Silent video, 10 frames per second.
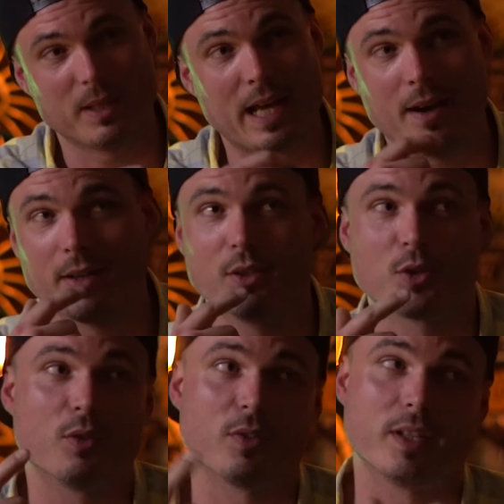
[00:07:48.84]
me. Now I
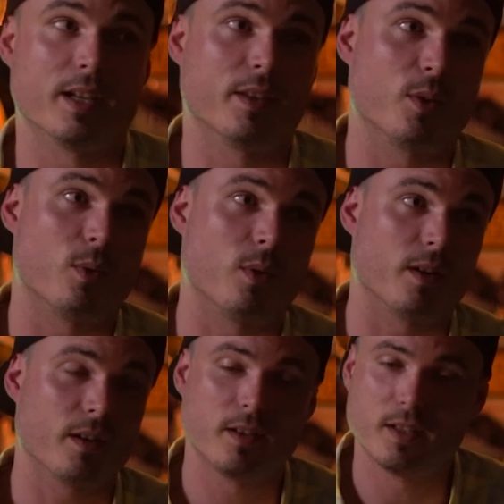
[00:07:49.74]
look over in the other
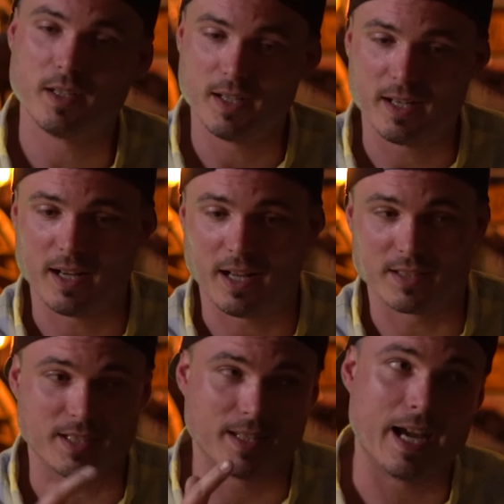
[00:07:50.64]
corner and I
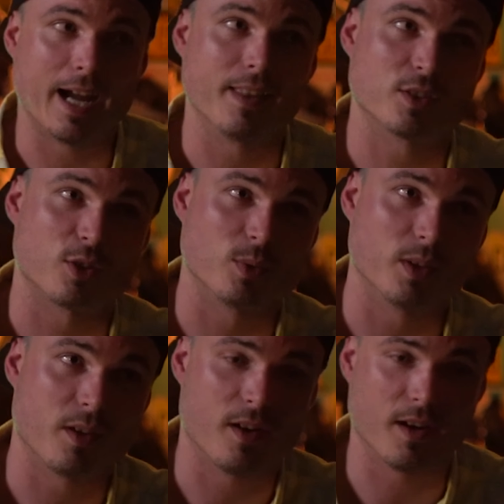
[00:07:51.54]
see the guy that sold
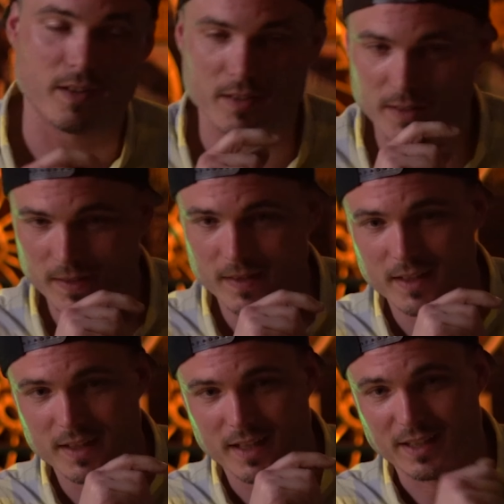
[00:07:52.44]
the car.
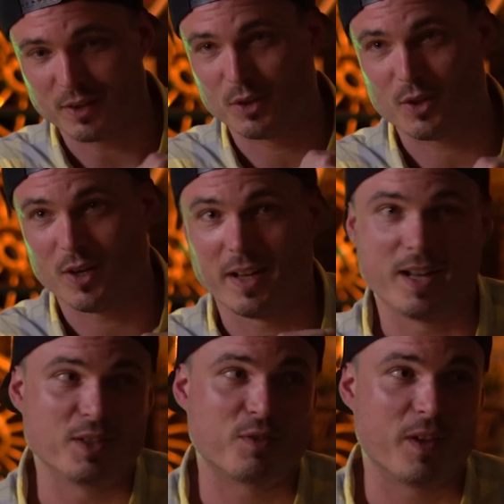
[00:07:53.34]
And the look on
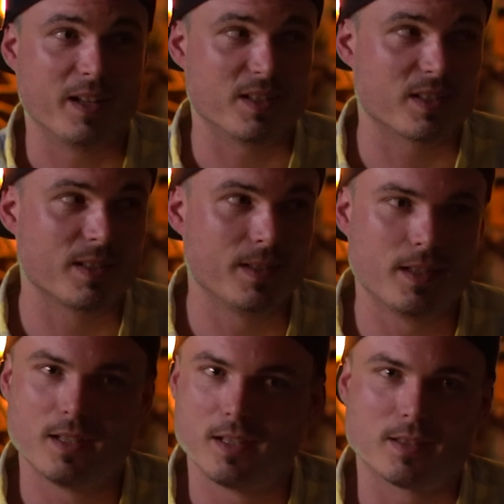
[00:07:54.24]
his face
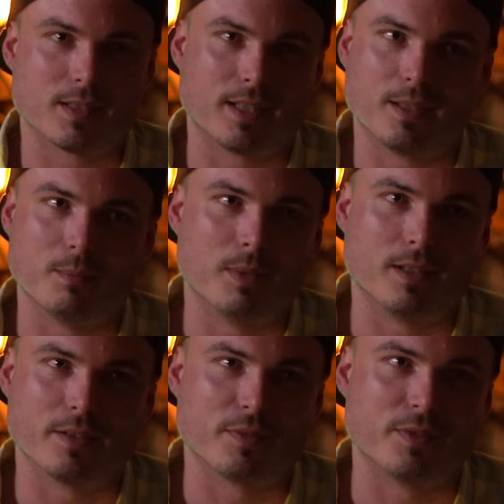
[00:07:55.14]
is like, you mother